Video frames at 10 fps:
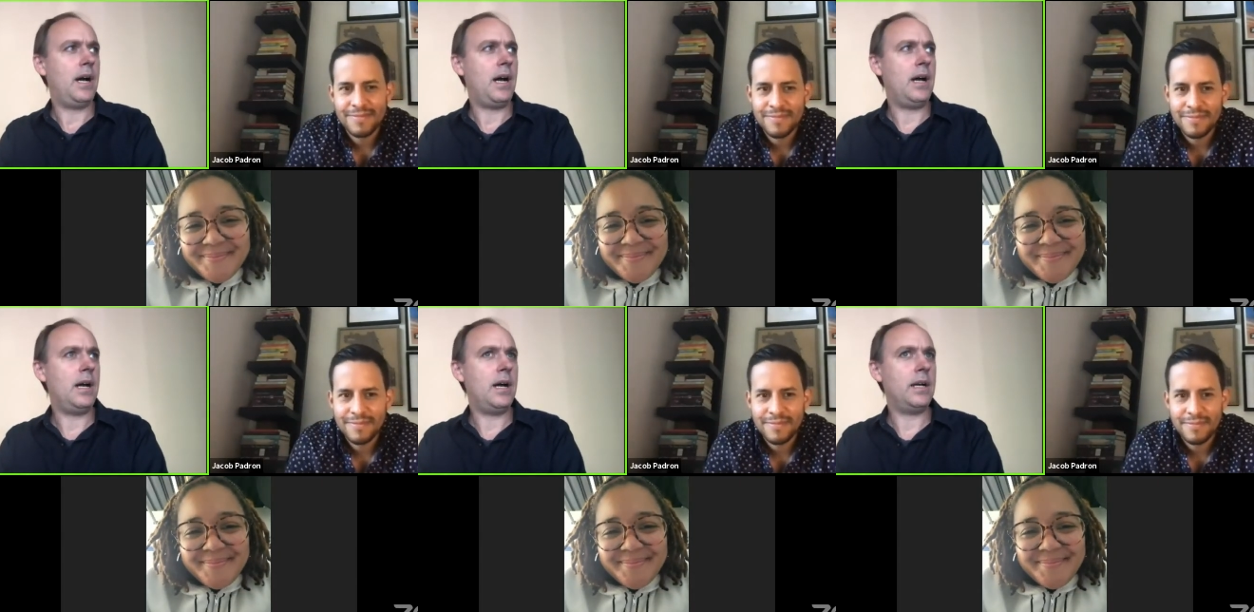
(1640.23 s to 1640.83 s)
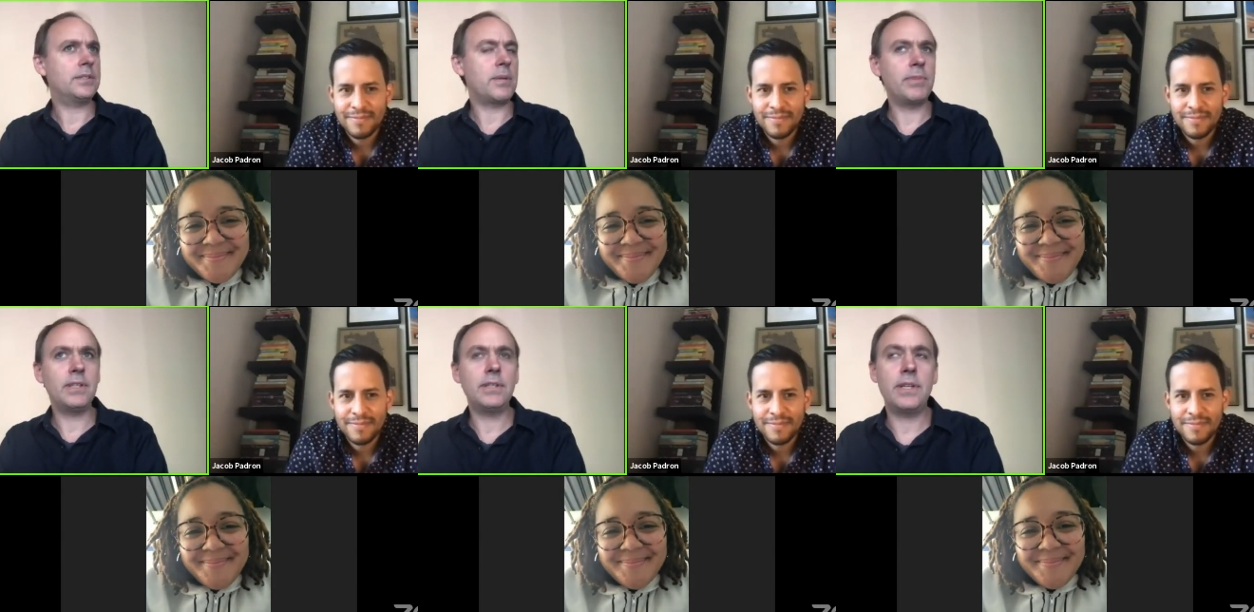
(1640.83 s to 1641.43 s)
Speaker 1: that.
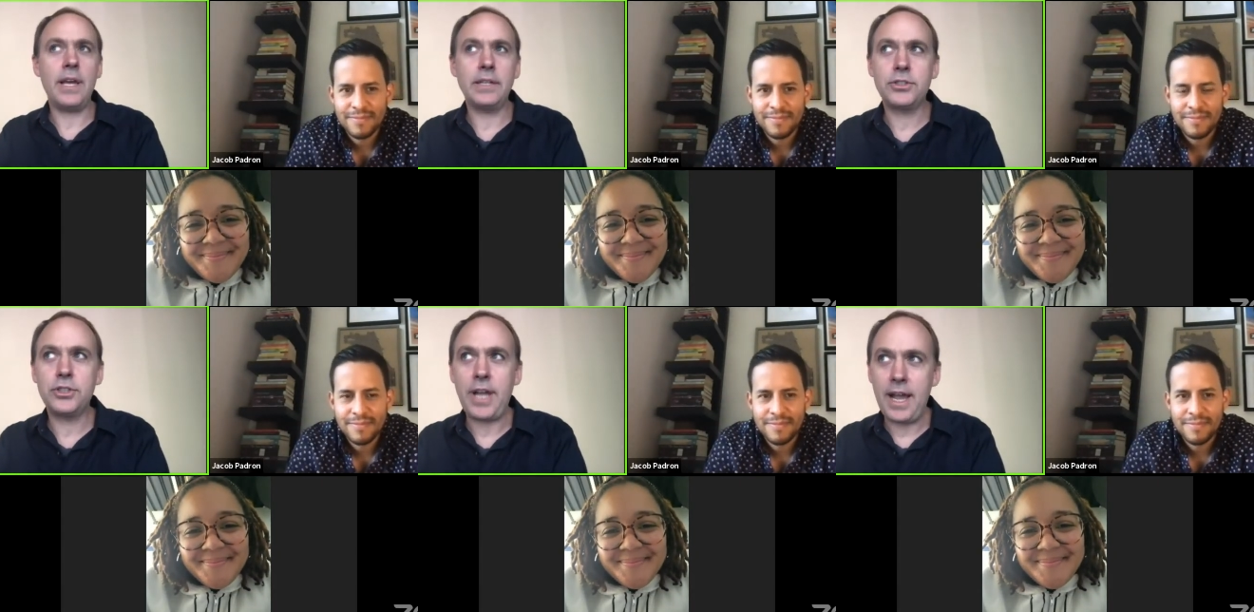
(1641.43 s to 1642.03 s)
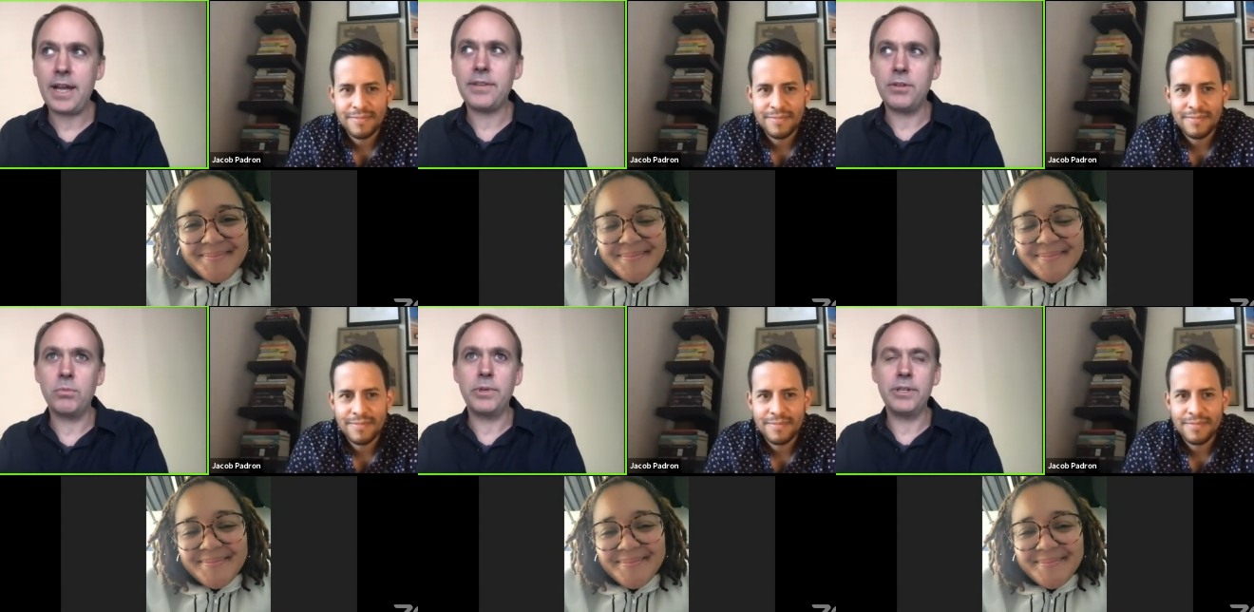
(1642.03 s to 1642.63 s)
Something at
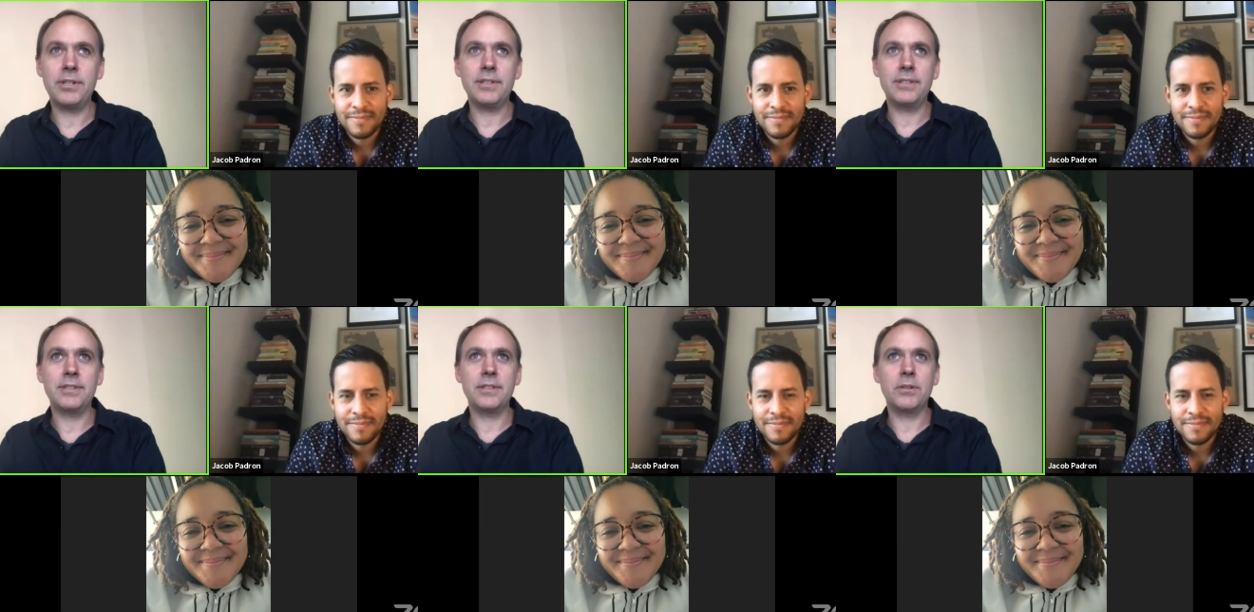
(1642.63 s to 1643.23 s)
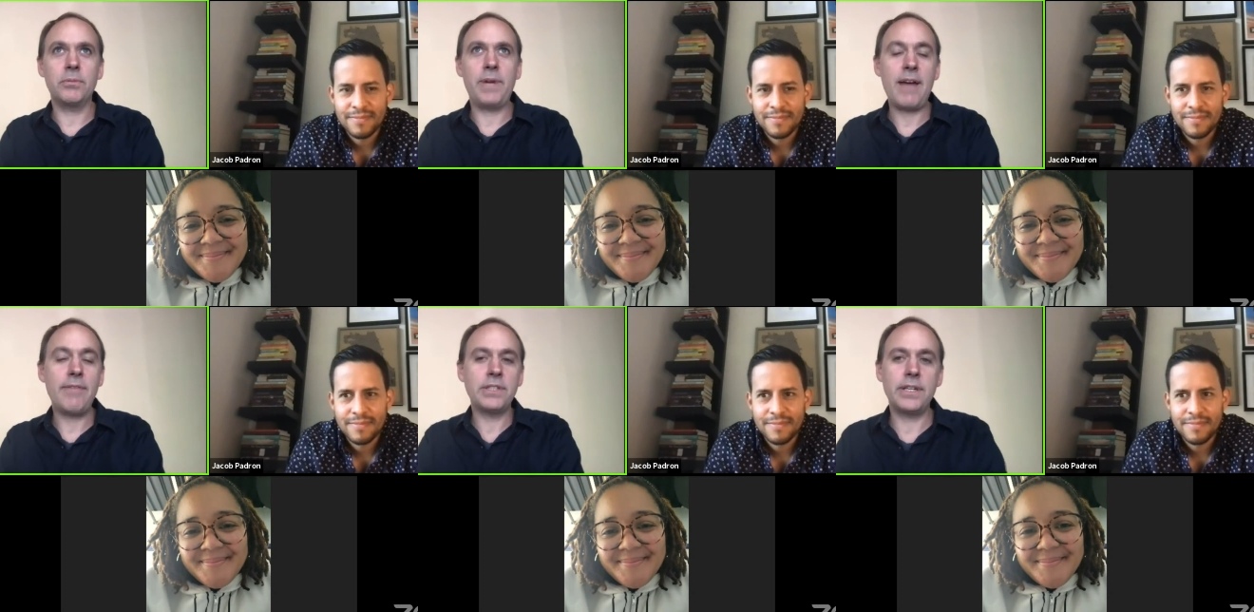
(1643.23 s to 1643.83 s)
Jack that we
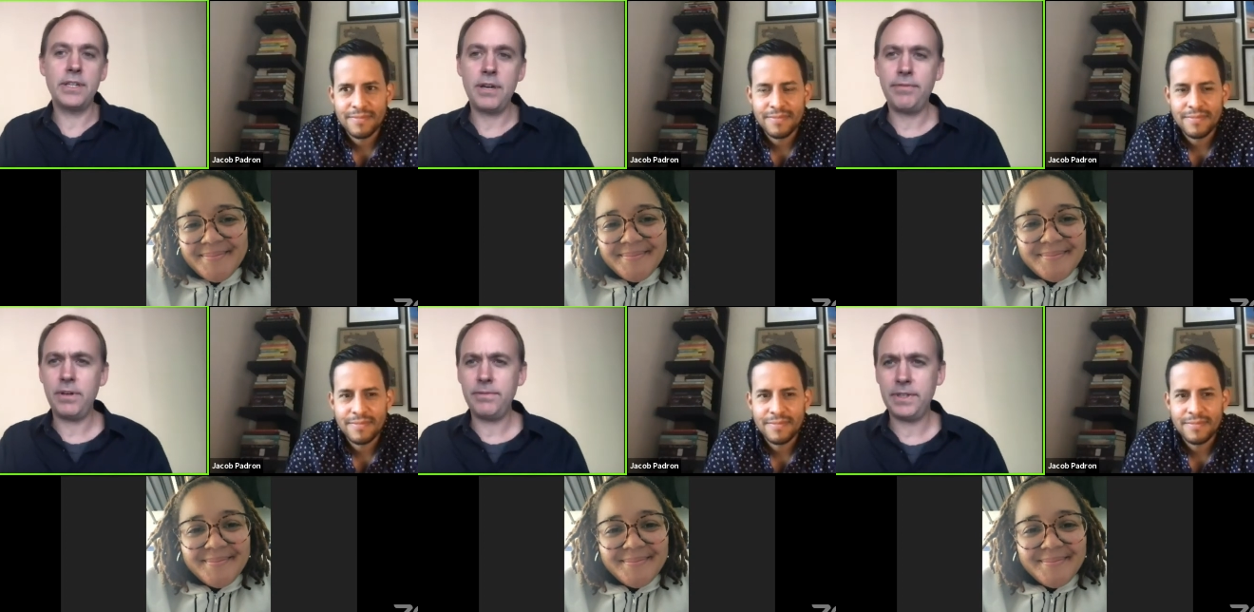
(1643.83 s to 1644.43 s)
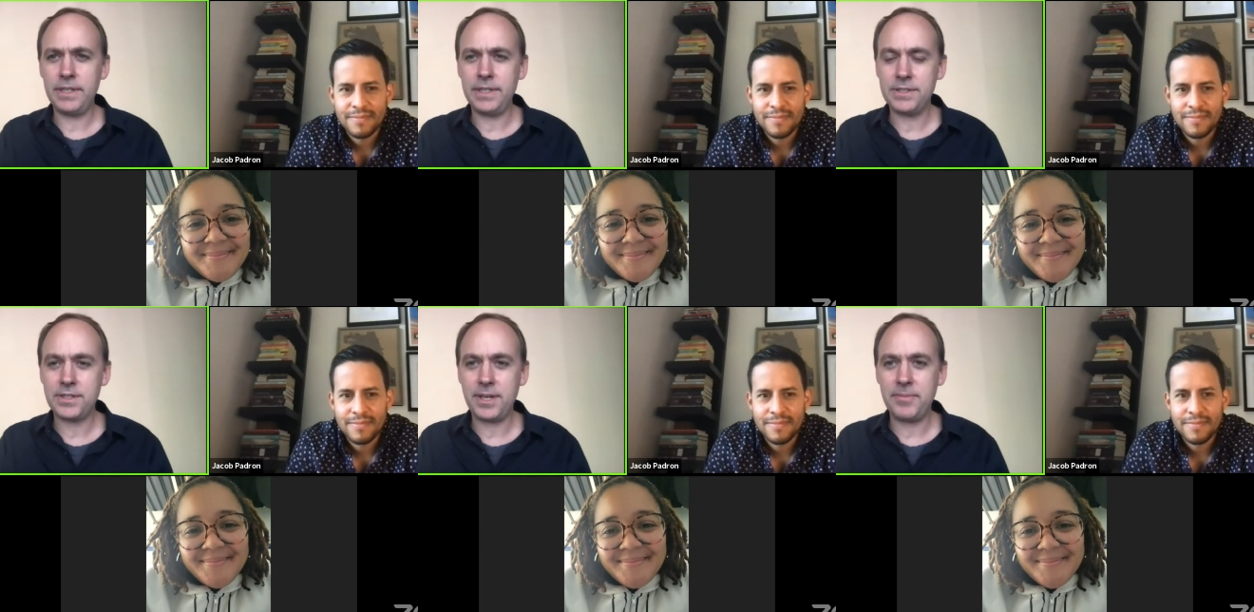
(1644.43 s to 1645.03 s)
haven't done enough of
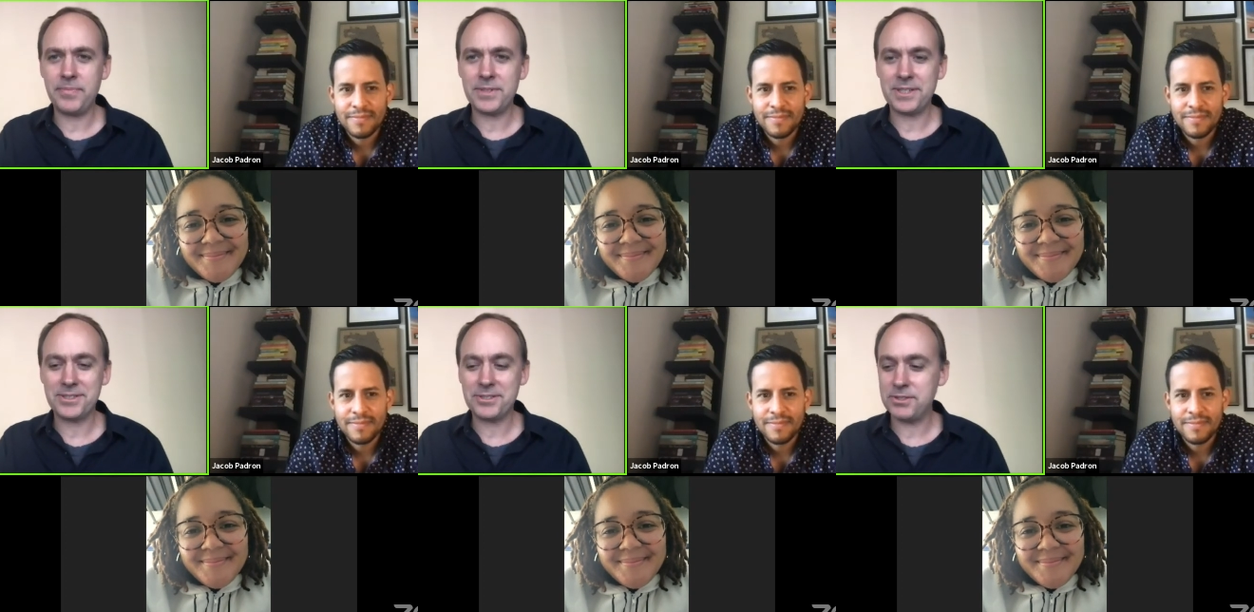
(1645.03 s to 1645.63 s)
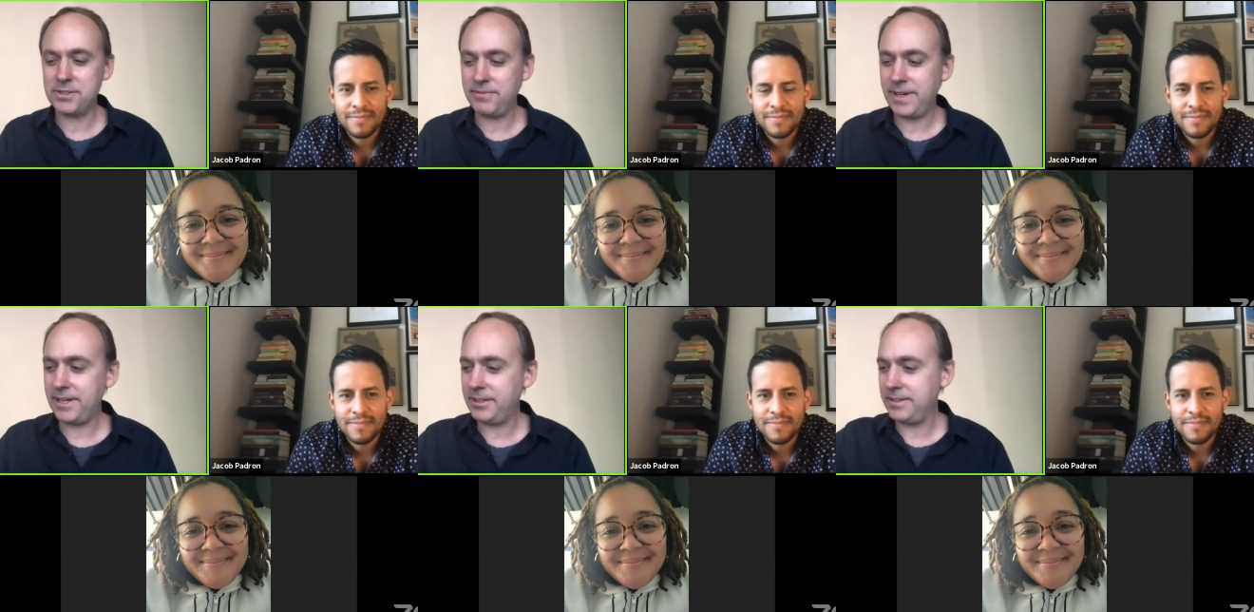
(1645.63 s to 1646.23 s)
is, excuse the
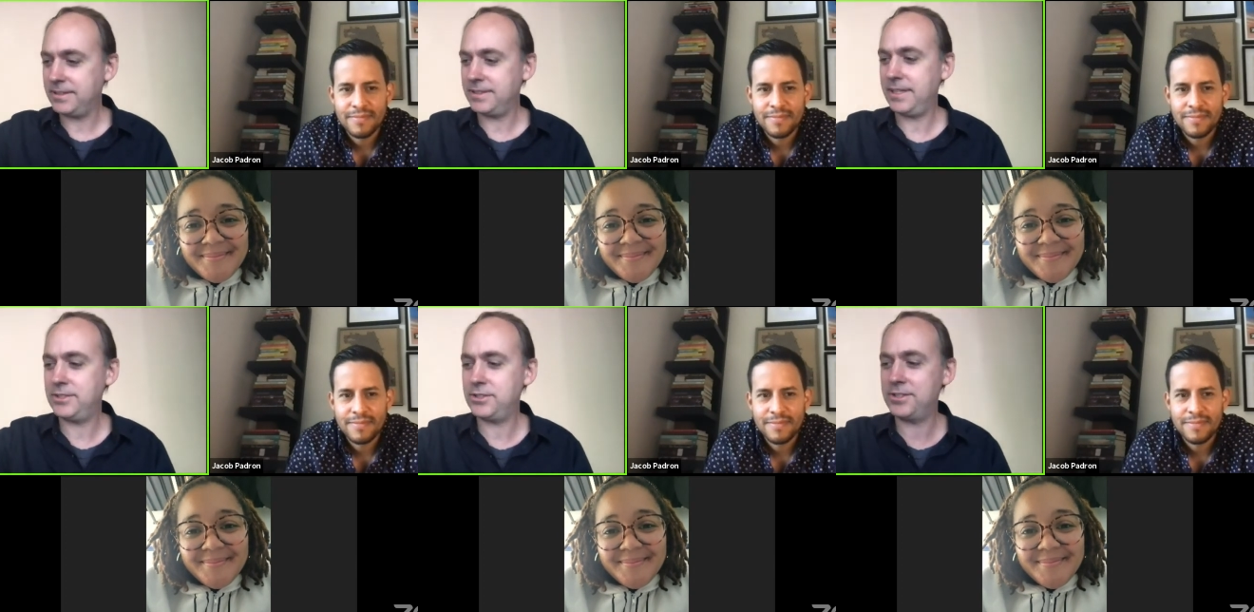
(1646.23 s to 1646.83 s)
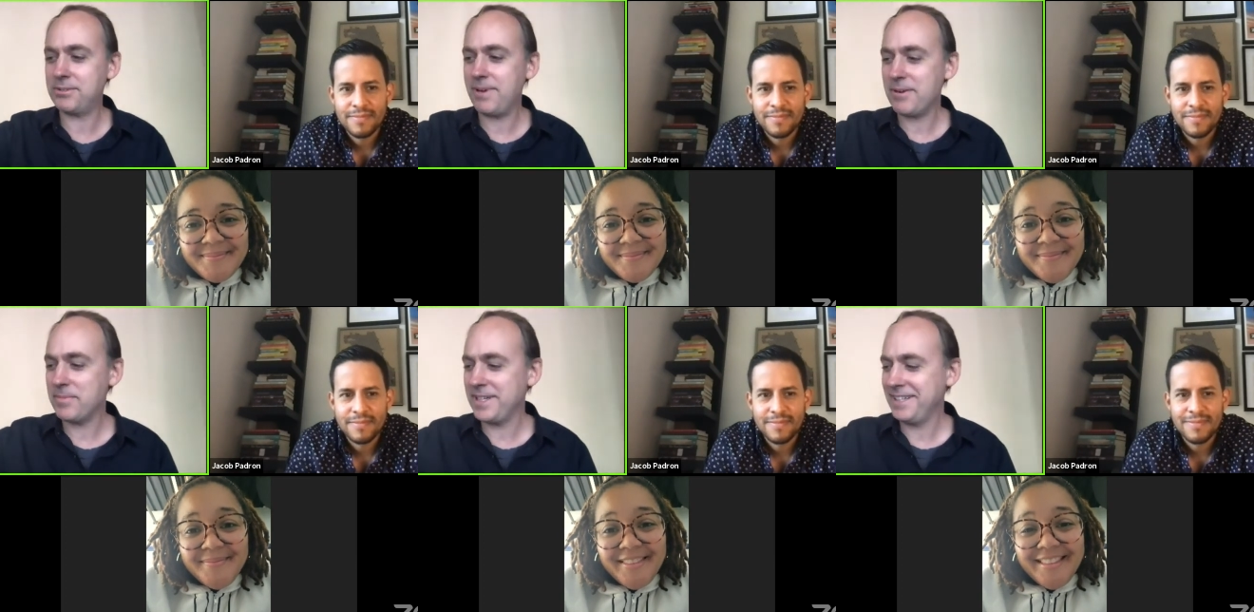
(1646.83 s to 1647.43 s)
fire engines
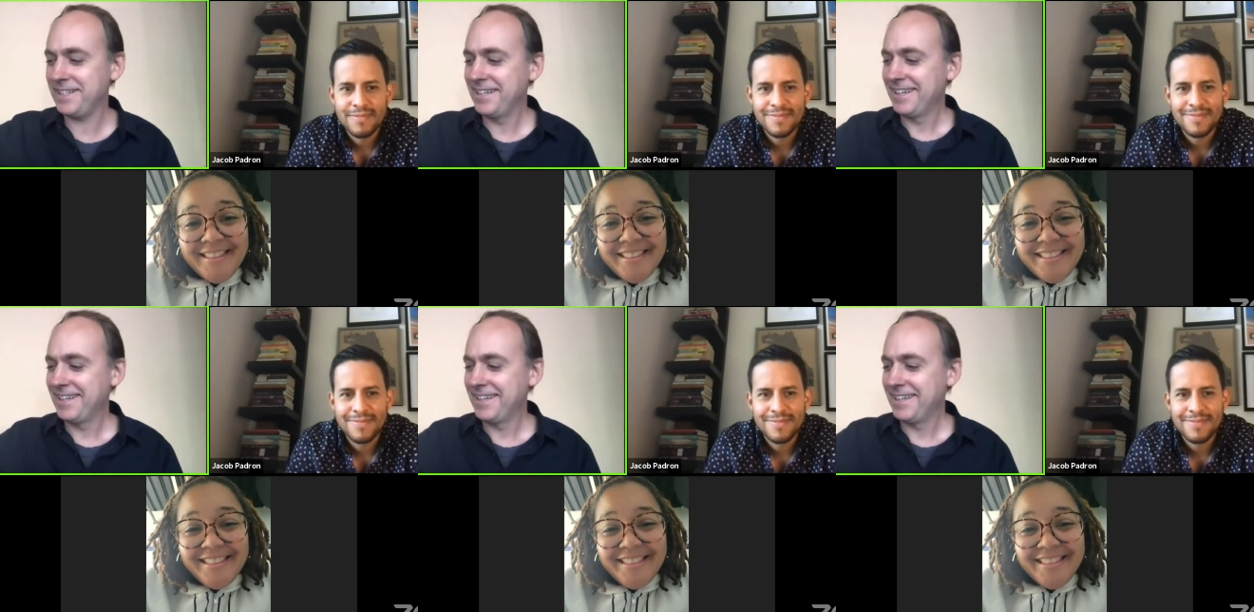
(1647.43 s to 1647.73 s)
around me,